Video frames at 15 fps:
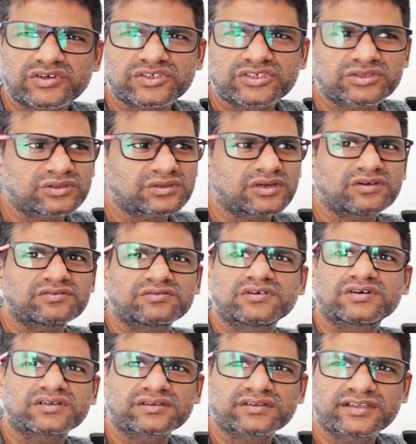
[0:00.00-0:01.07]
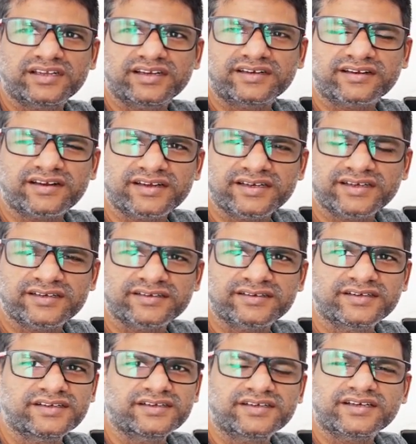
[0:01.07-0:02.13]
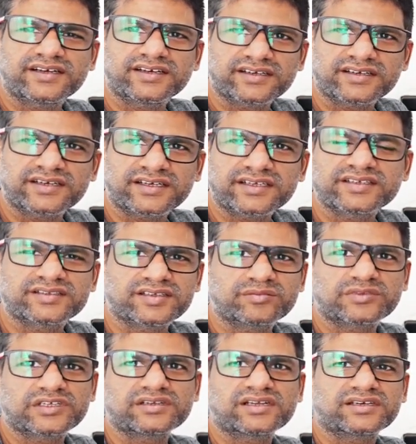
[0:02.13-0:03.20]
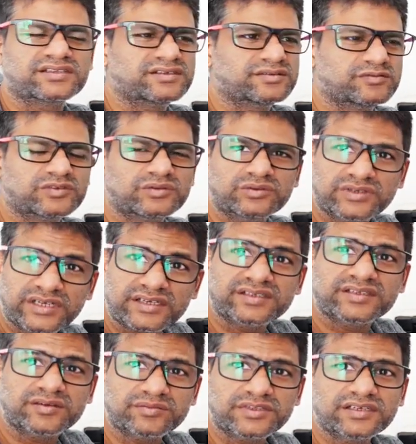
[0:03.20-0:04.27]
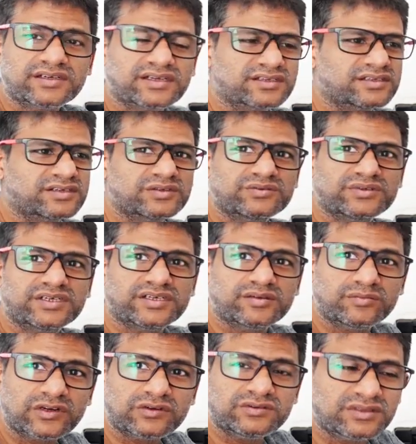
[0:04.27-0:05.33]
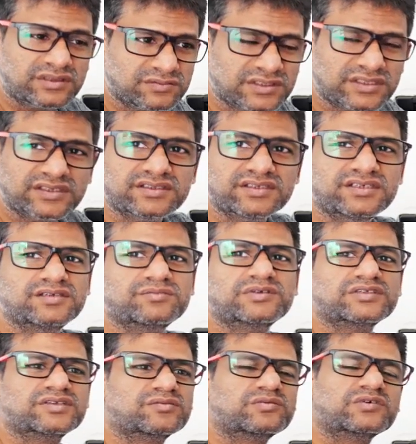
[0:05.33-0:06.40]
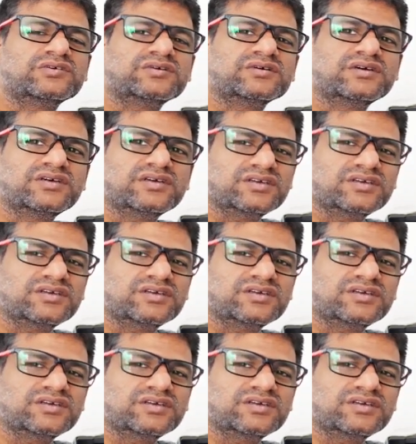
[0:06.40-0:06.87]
not sure how far they tried getting something like that. To get something like that, you need a browser with SCTP support.